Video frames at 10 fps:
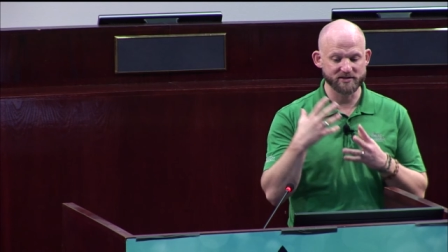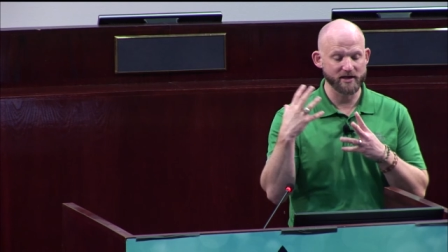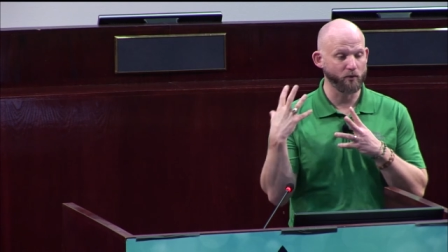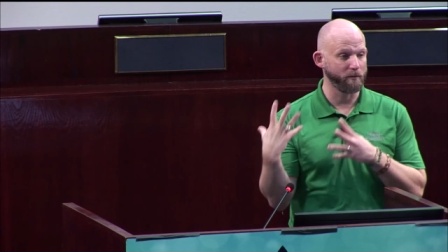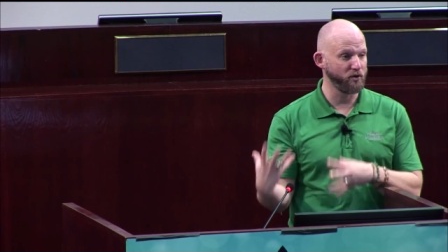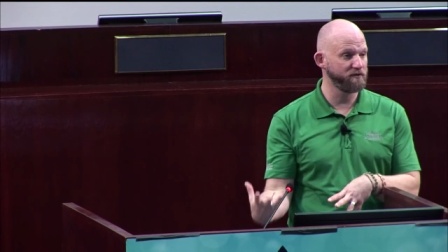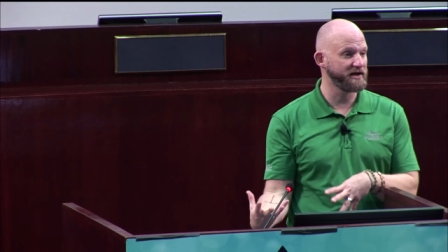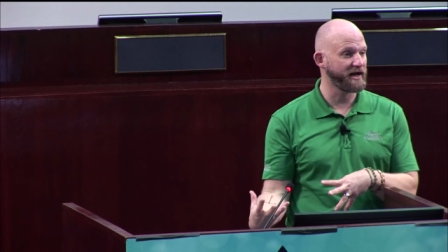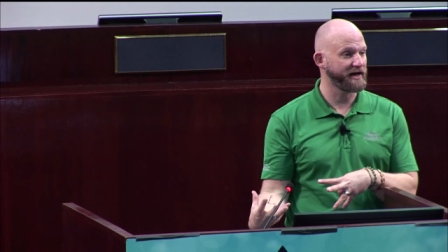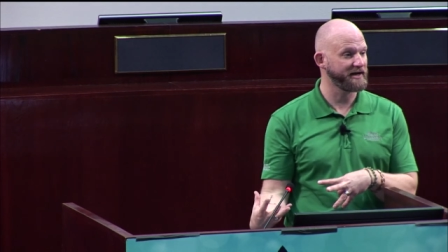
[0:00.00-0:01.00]
they removed
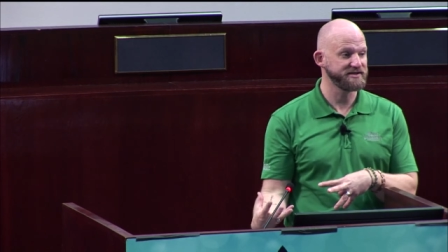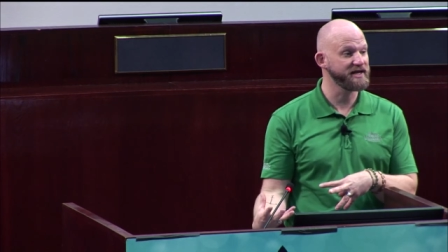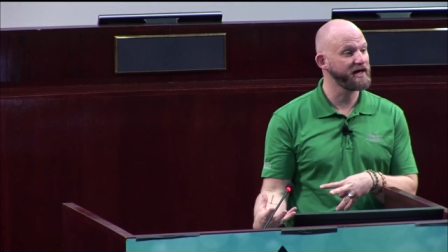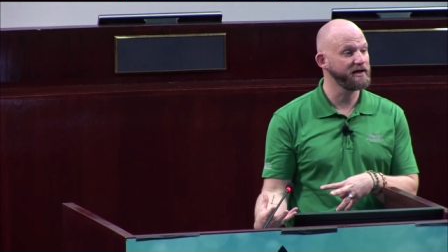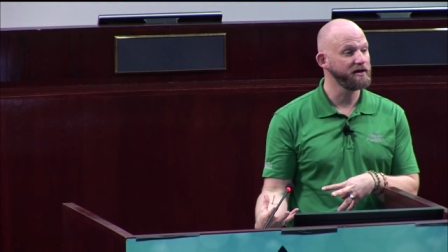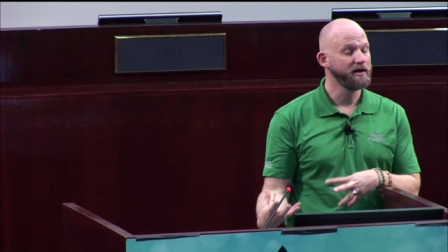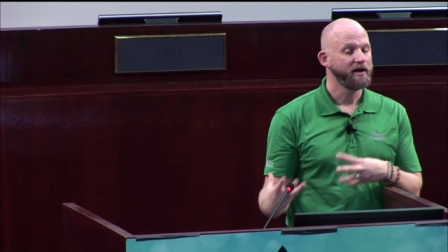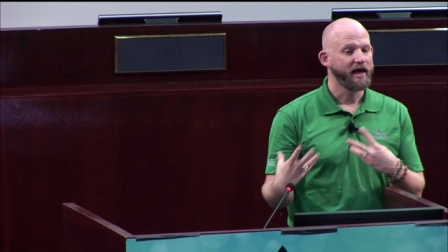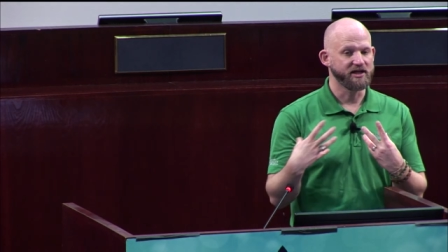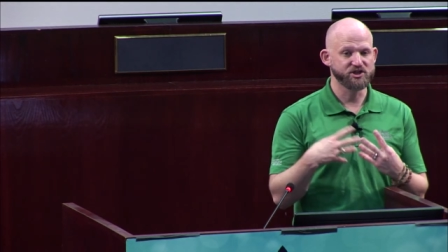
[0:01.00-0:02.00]
it, like I said, and